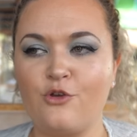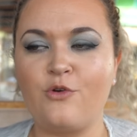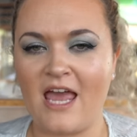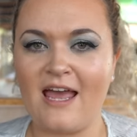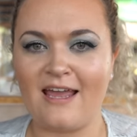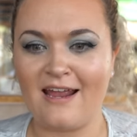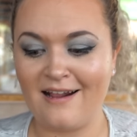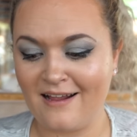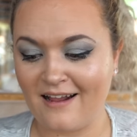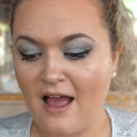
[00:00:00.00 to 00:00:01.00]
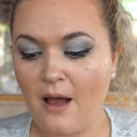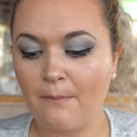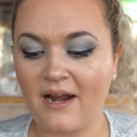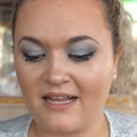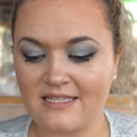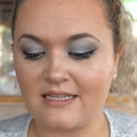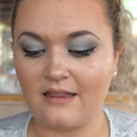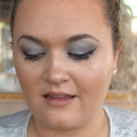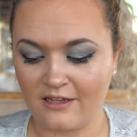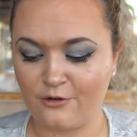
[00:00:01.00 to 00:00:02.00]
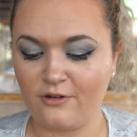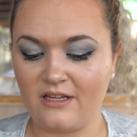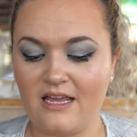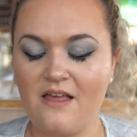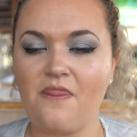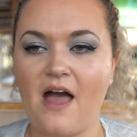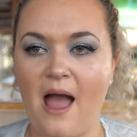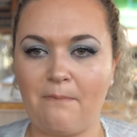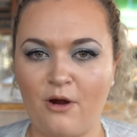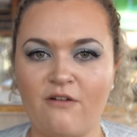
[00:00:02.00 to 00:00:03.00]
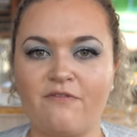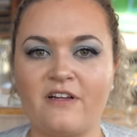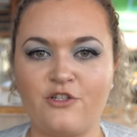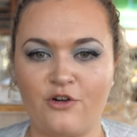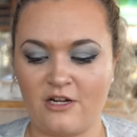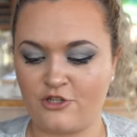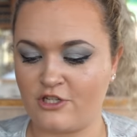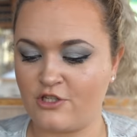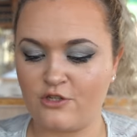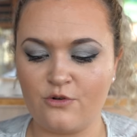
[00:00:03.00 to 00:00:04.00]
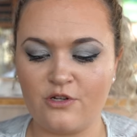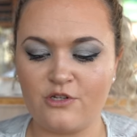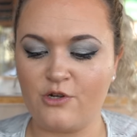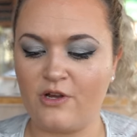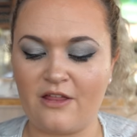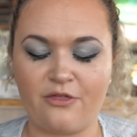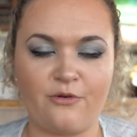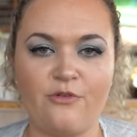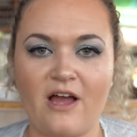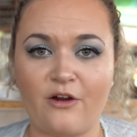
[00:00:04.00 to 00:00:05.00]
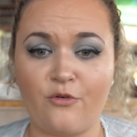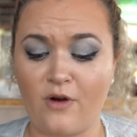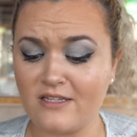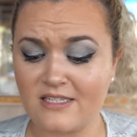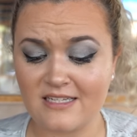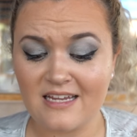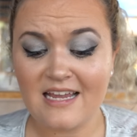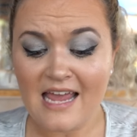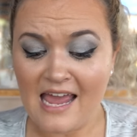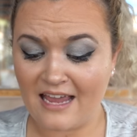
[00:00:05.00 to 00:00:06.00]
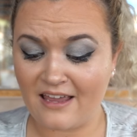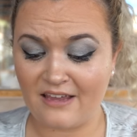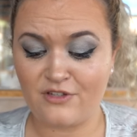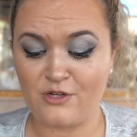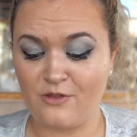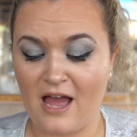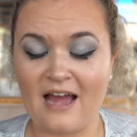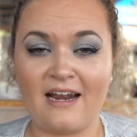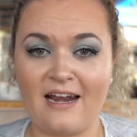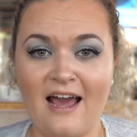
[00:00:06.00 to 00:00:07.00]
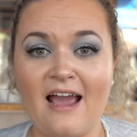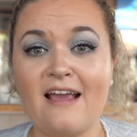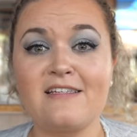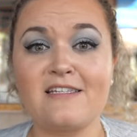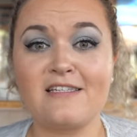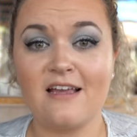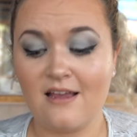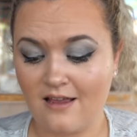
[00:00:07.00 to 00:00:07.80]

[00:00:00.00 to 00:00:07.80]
you can't eat it, but it's literally that perfect crunch. As soon as you get through that crust, it gives you that nice